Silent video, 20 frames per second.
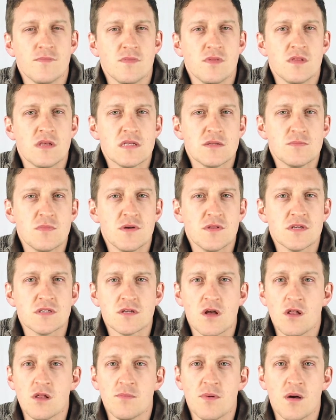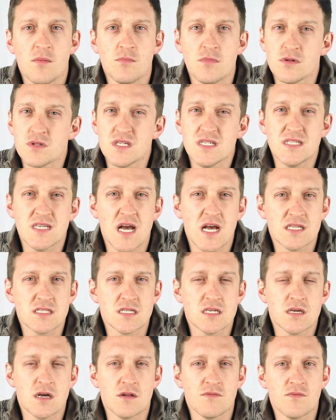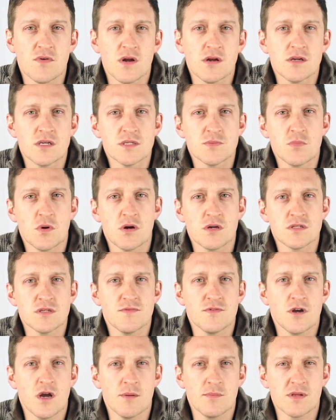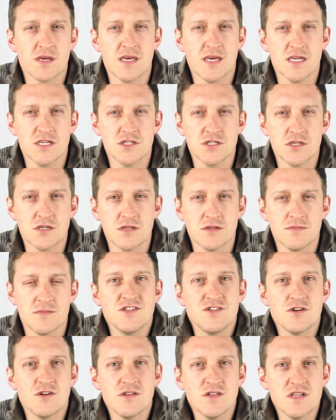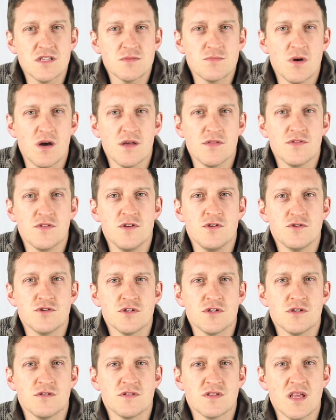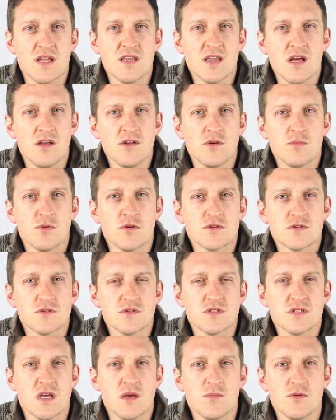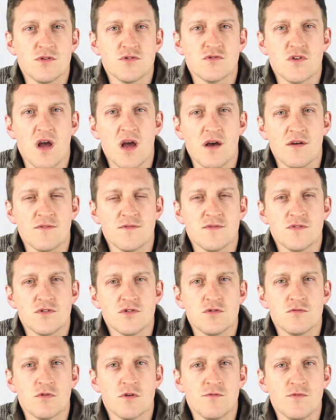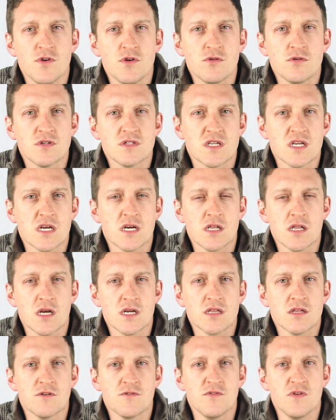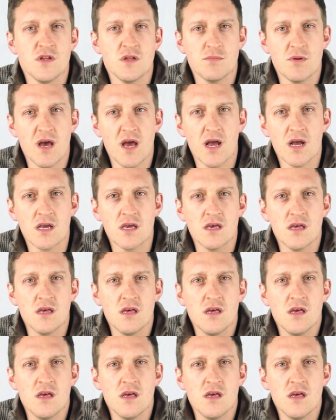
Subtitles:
This month is all about multitasking on various parts of your application. During this month, you should send out your personal statement draft to reviewers and collect their feedback.